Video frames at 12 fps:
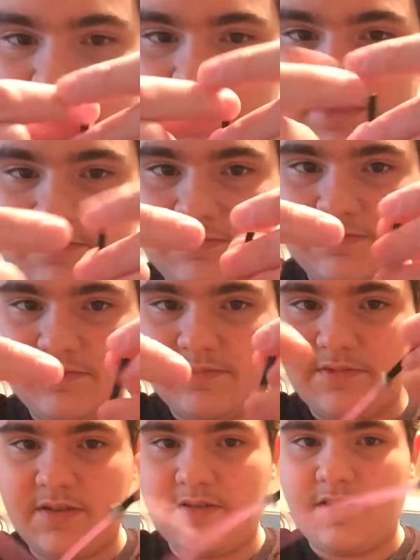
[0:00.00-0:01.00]
so
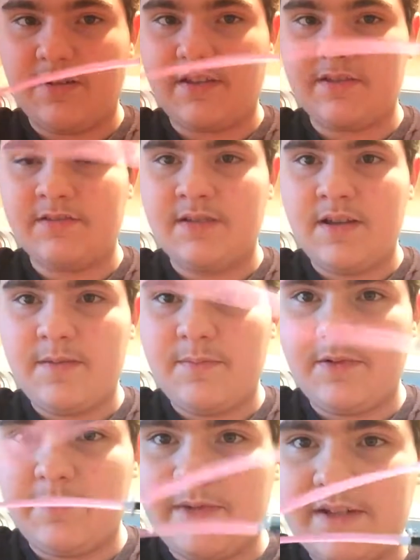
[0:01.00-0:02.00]
that I can
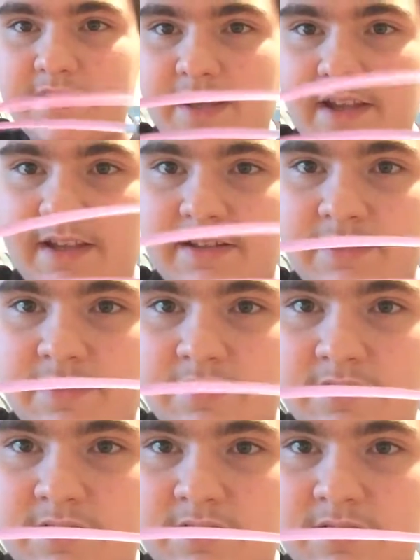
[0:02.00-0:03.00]
put him in his hands.
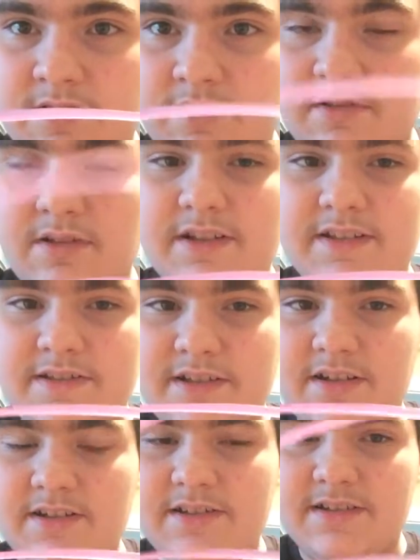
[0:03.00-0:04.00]
Or not his
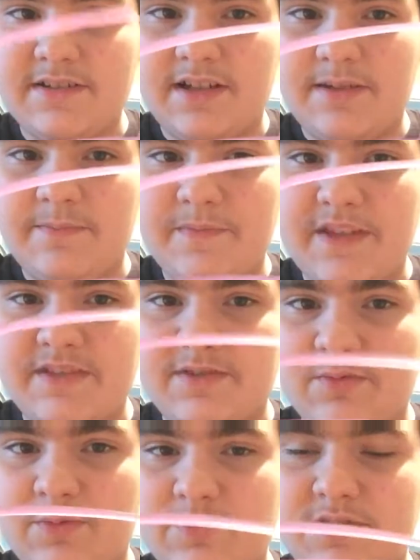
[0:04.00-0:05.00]
size, his
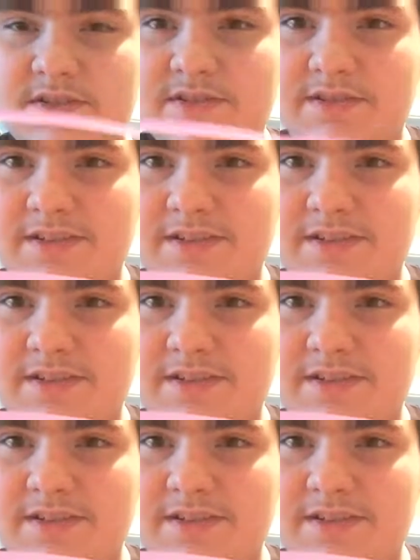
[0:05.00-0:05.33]
swords.